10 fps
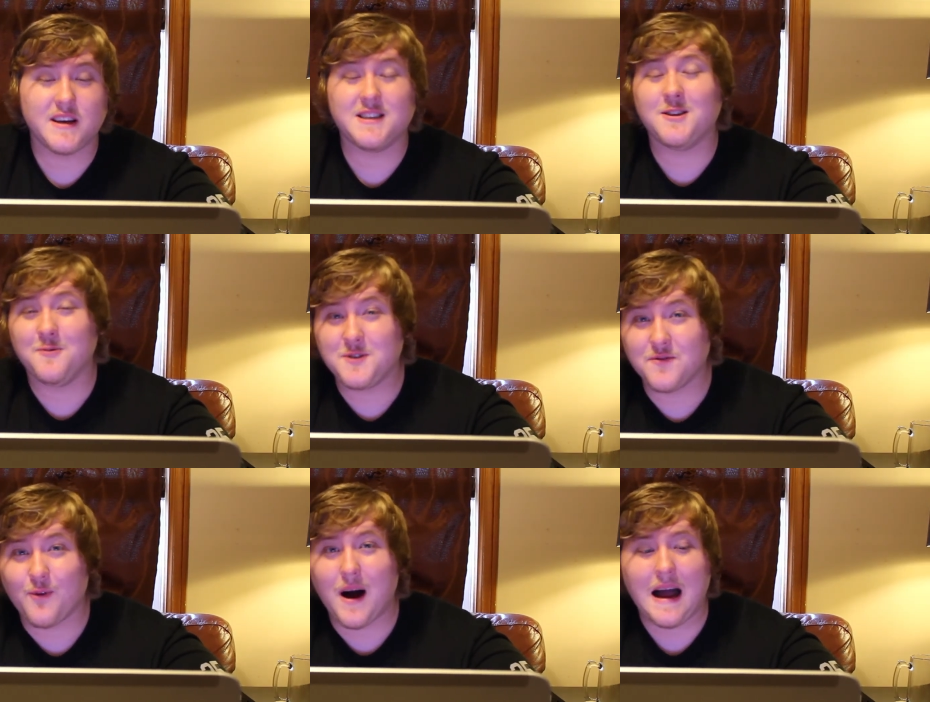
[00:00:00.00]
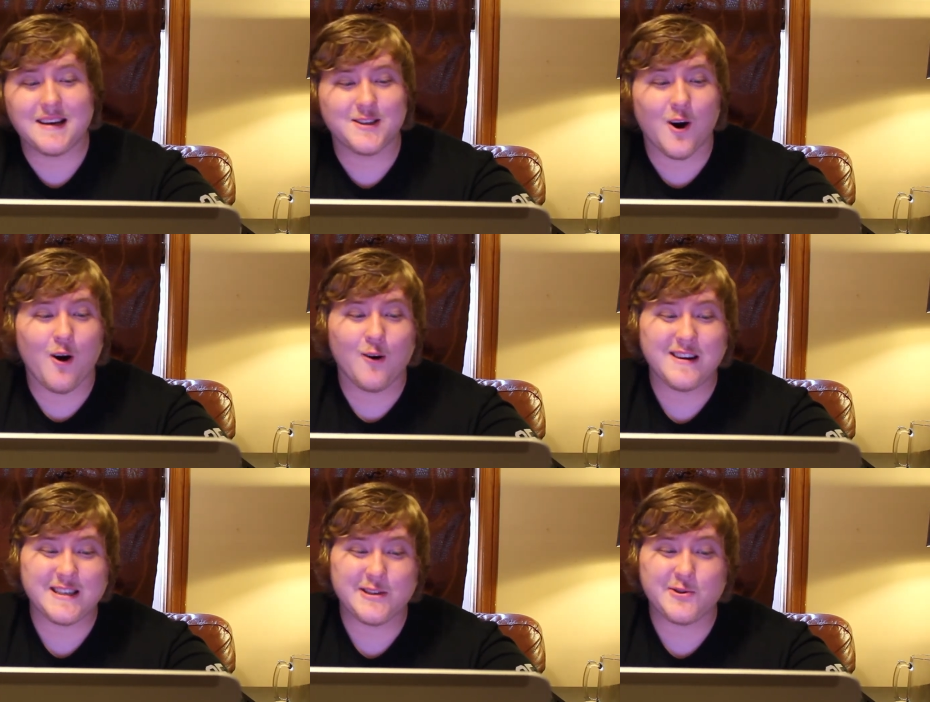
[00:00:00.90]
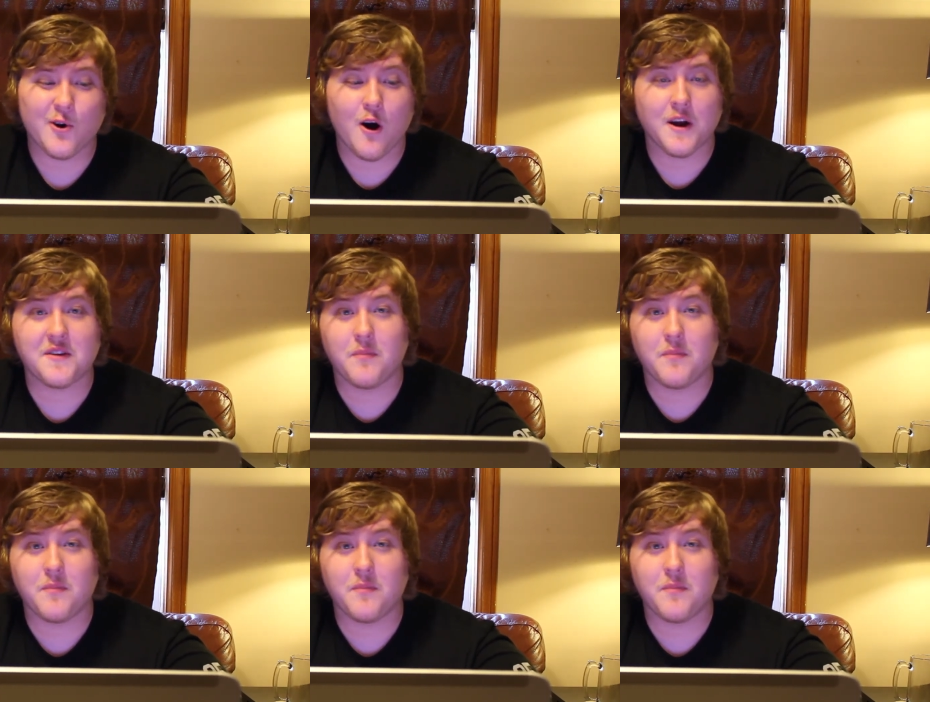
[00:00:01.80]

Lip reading: exclusive-wise, aren't as strong as